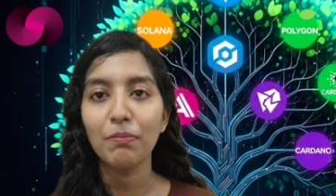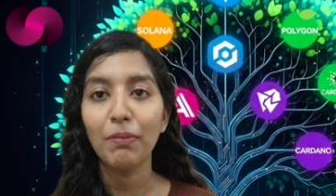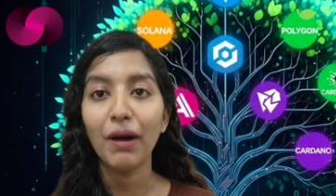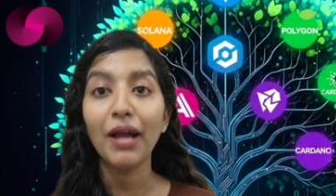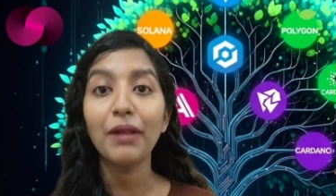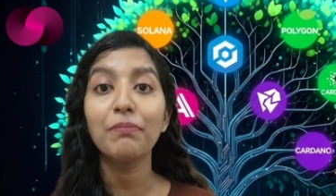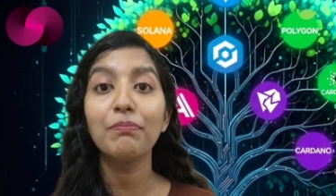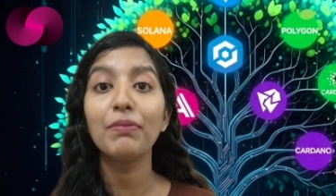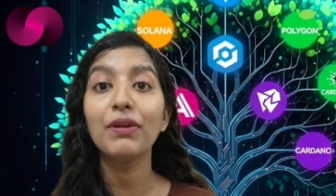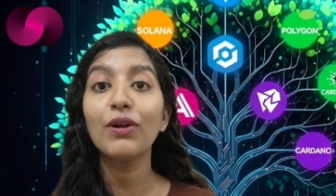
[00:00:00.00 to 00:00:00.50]

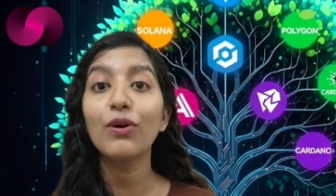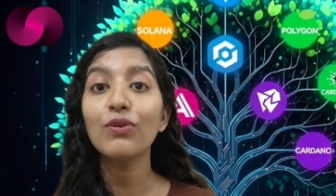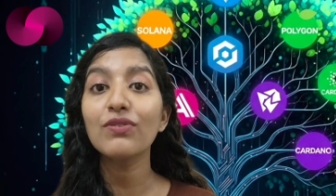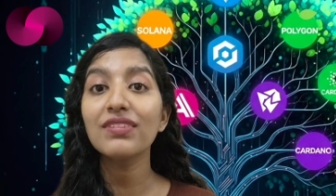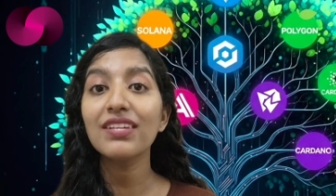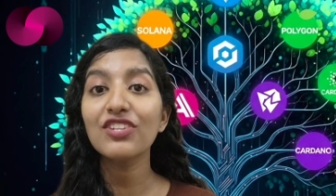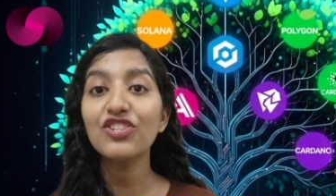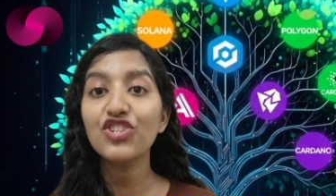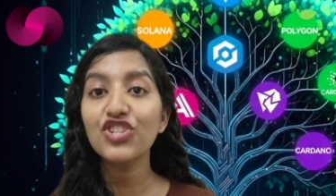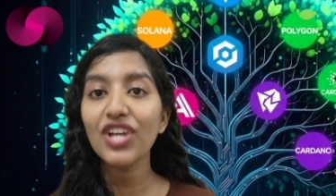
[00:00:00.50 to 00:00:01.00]
but
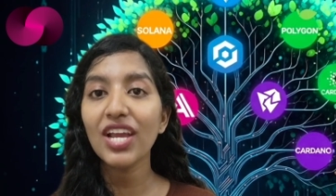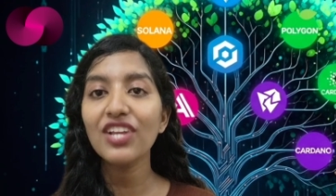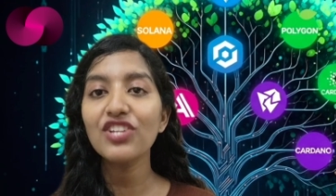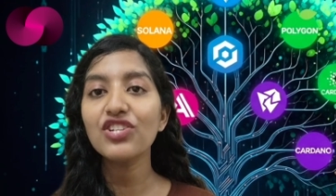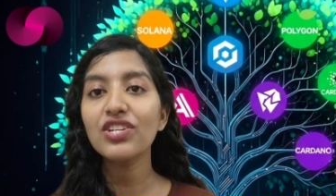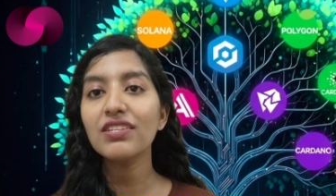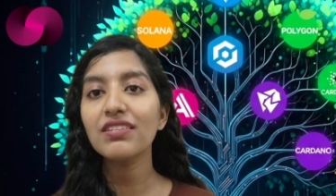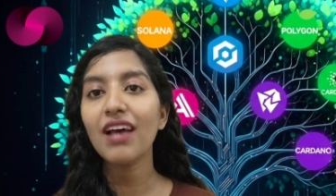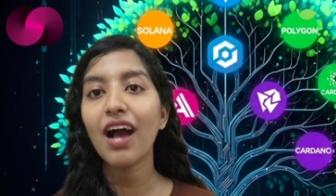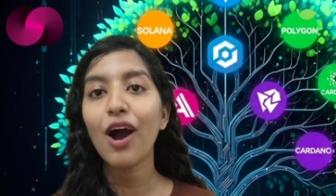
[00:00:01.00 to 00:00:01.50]
because it
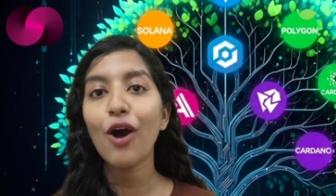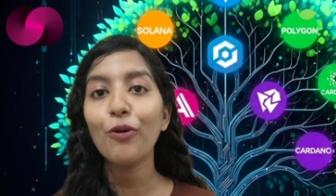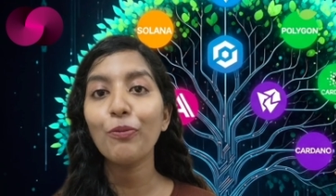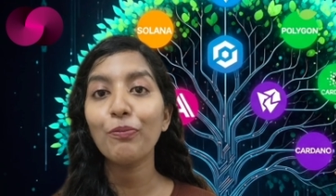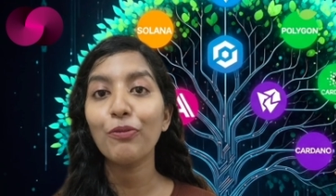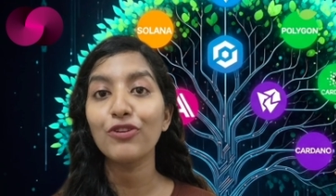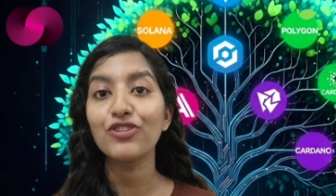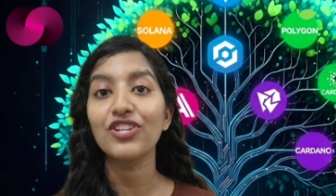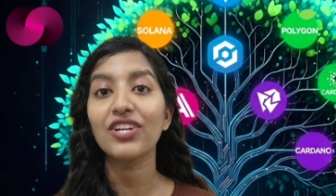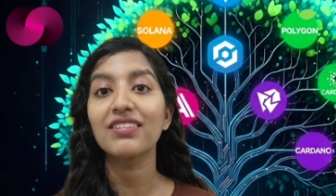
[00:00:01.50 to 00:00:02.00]
changes how
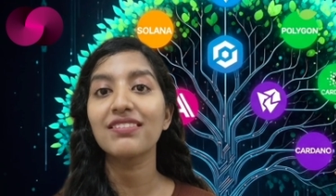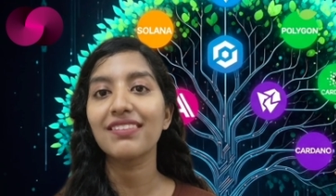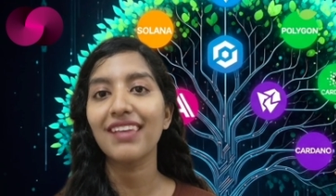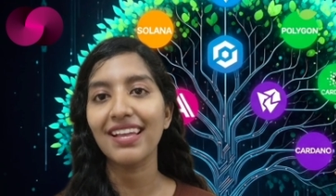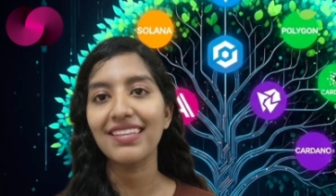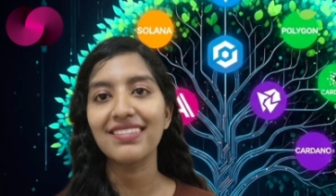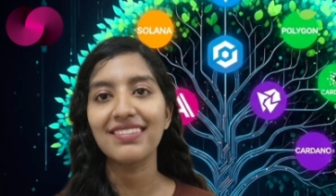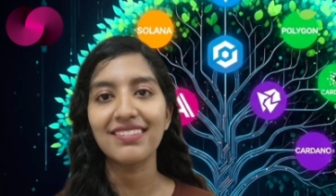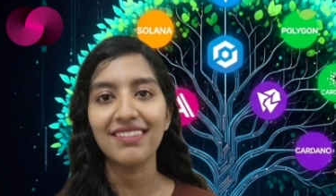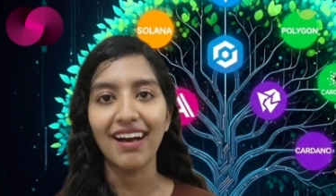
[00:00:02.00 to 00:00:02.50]
projects
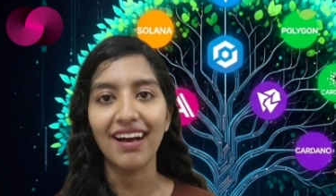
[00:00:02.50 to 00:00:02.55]
get